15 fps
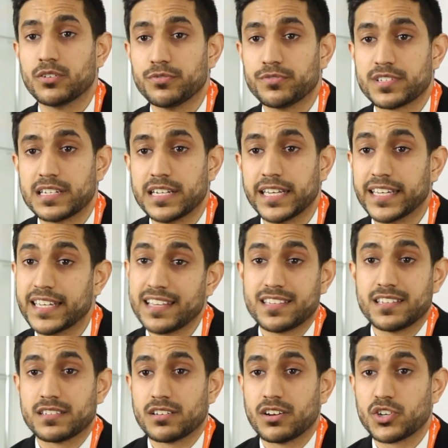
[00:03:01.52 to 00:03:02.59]
obviously get
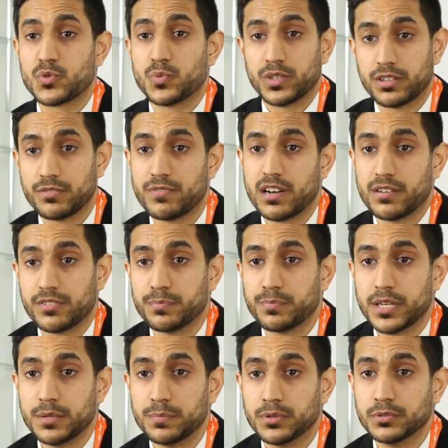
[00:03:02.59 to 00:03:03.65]
in touch with the relevant
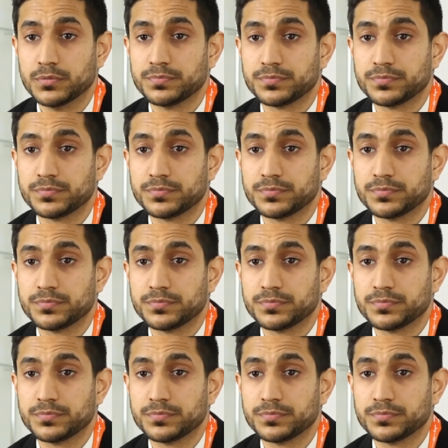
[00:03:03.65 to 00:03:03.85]
people.